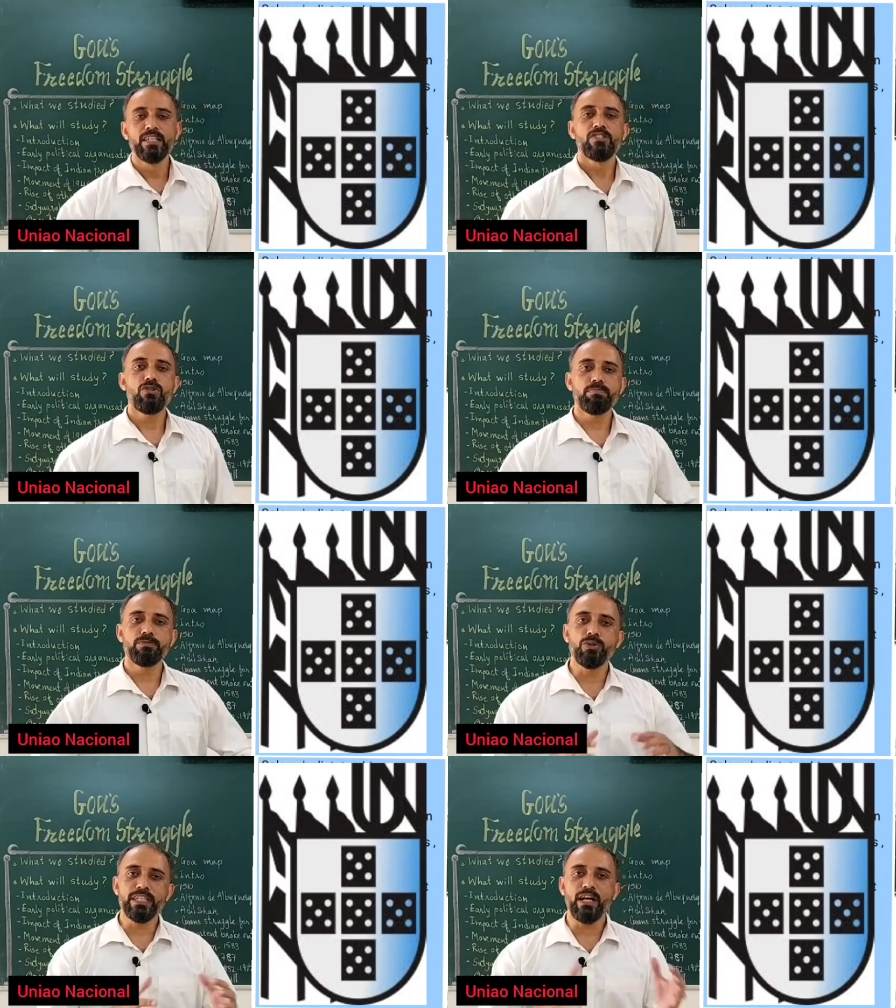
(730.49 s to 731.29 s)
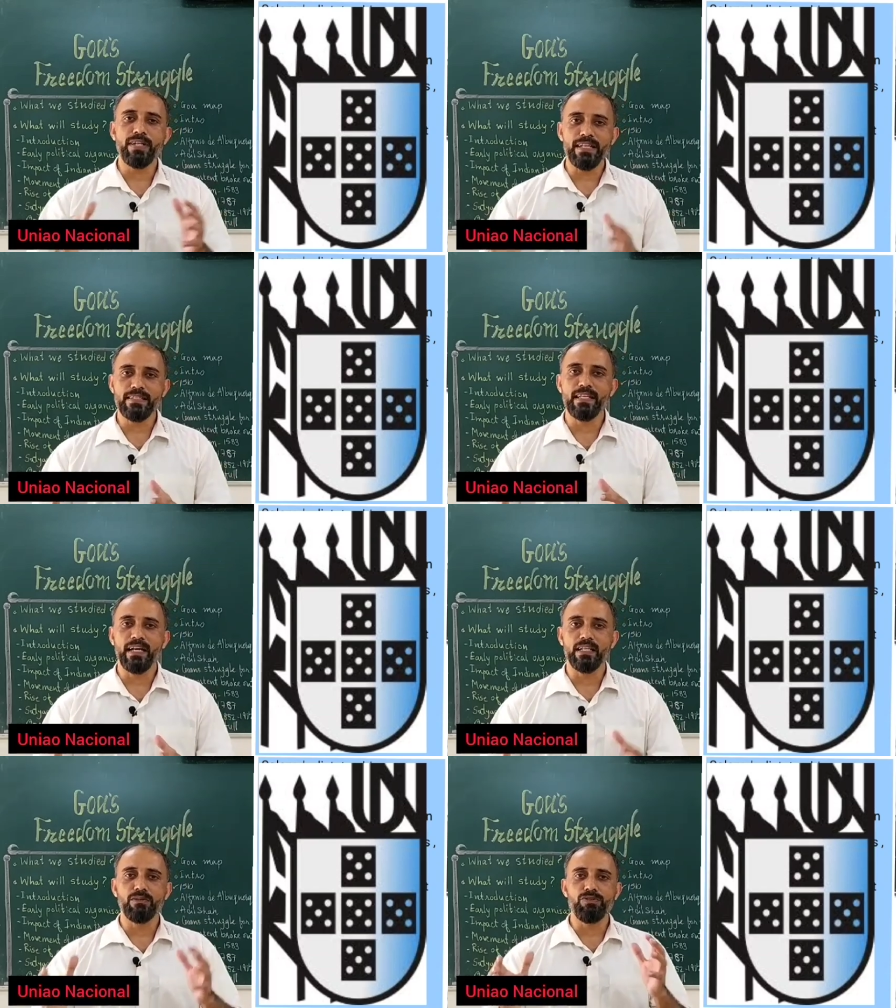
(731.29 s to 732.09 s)
So, União
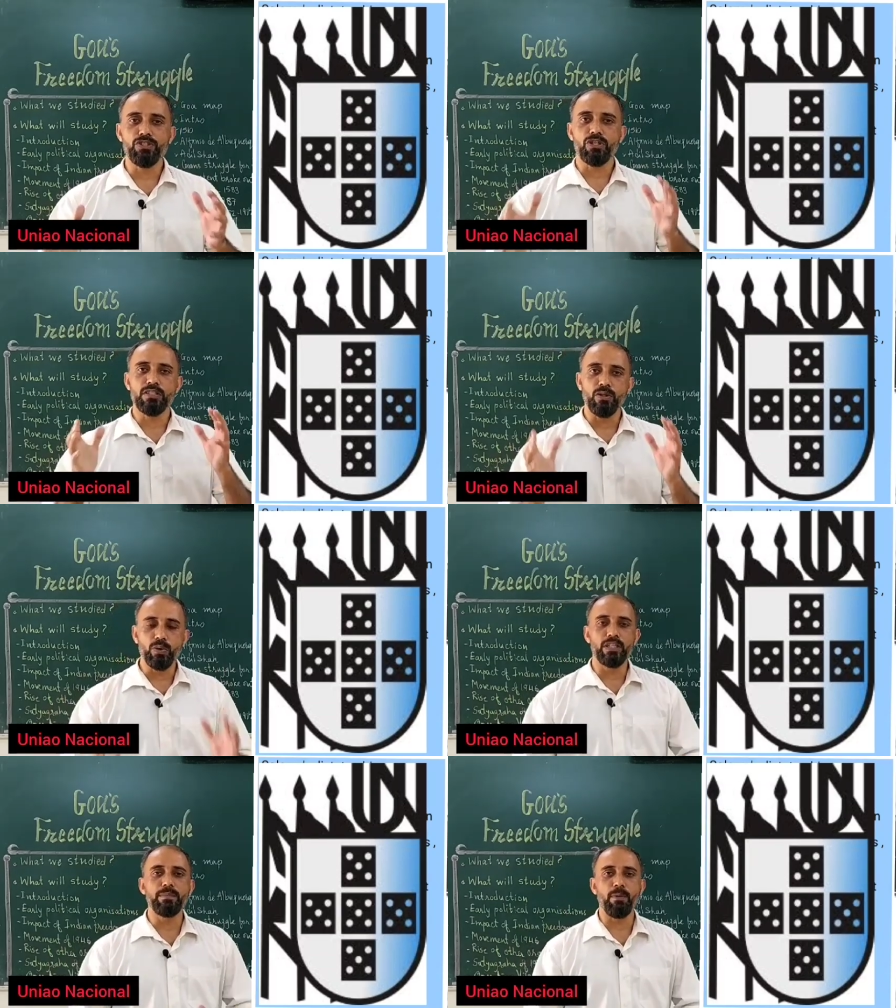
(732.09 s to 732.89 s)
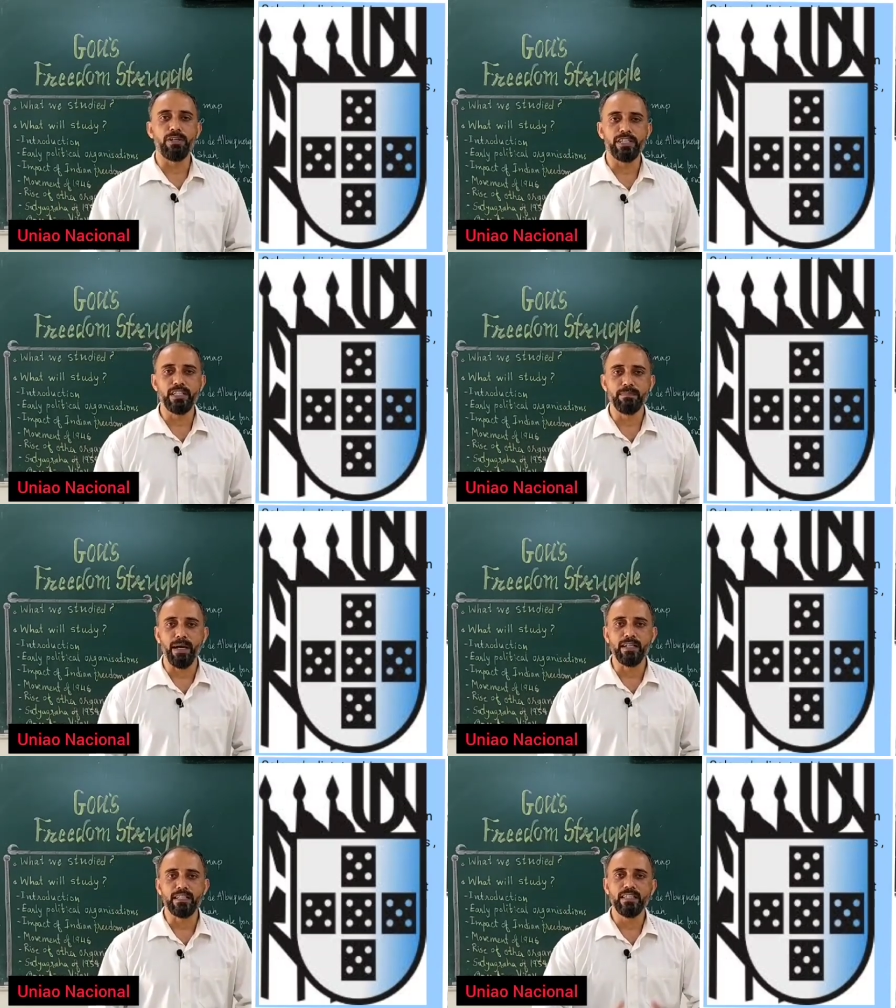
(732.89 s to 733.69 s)
Nacional, which was the only political
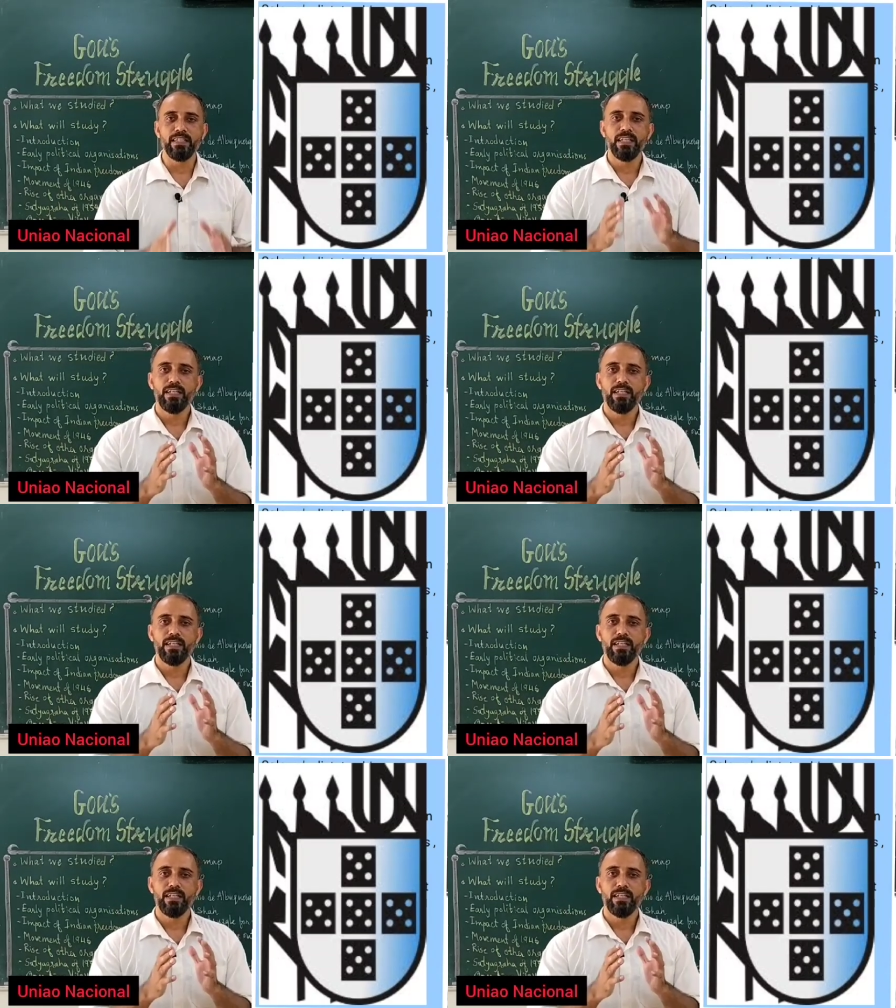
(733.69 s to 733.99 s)
party